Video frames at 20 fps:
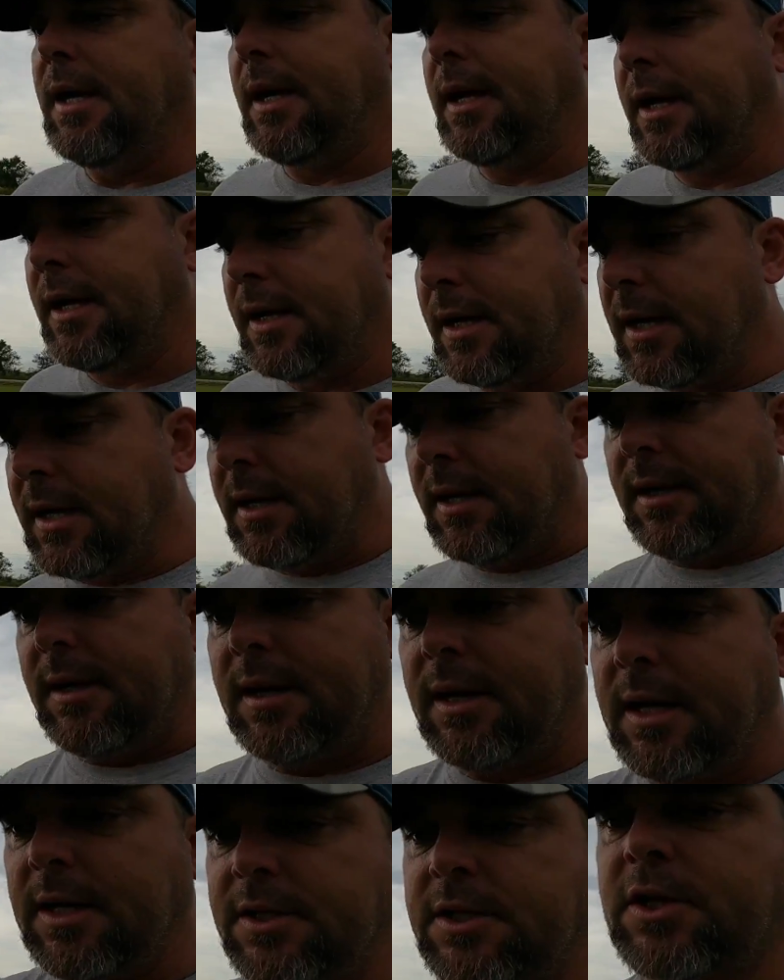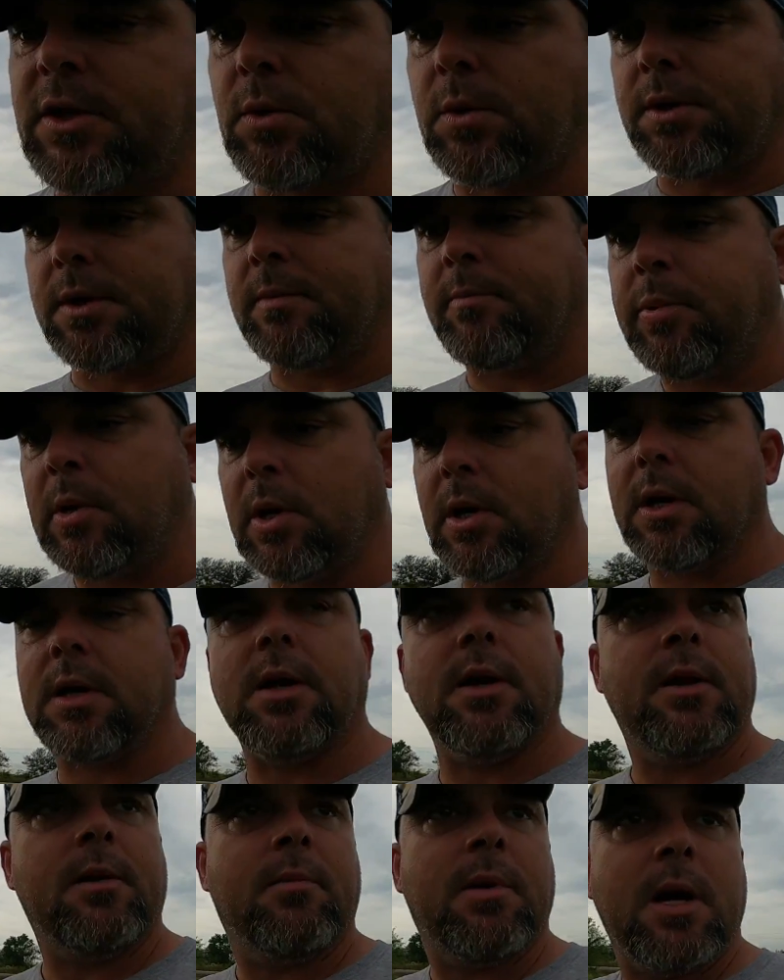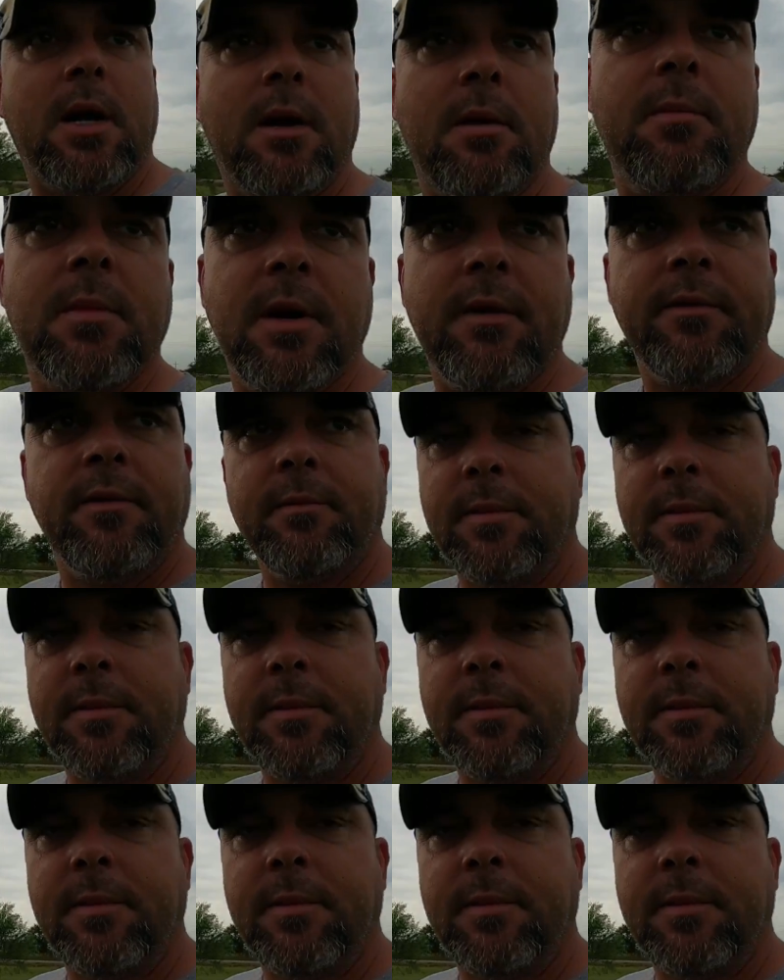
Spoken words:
and I scored the bark on the bottom of